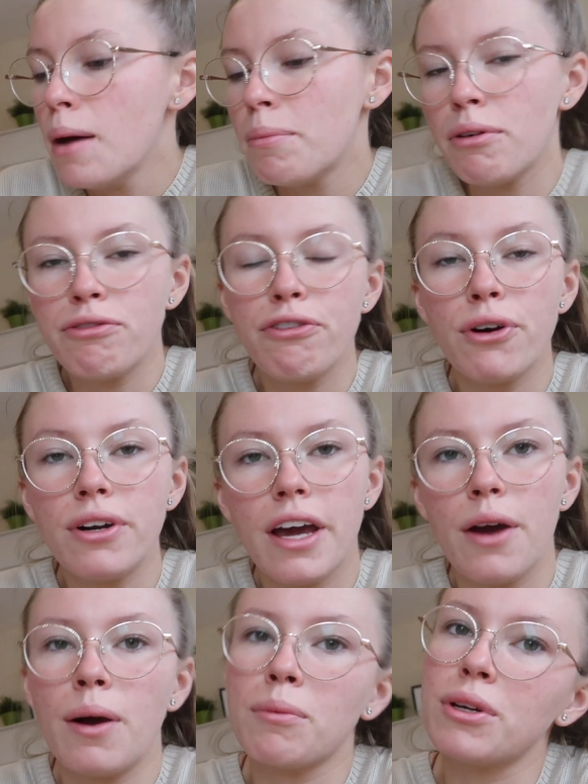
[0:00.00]
but for
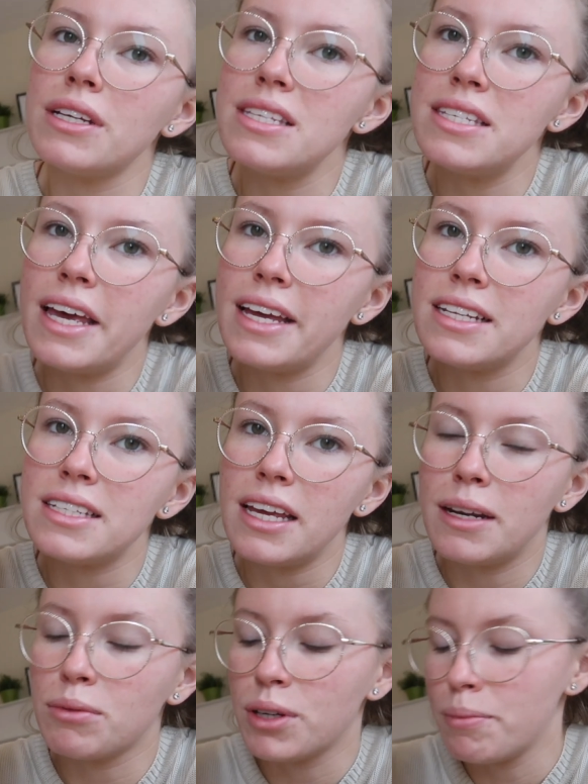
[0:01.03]
now I'm gonna sit
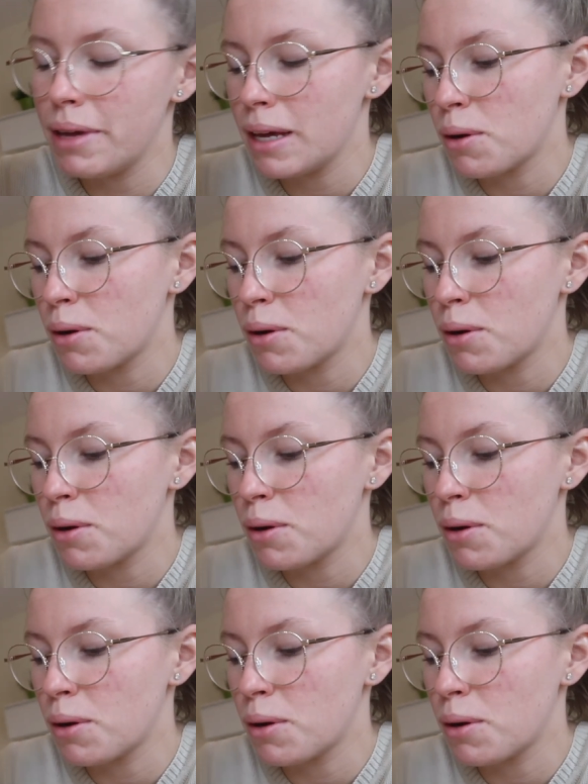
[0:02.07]
and I'm gonna make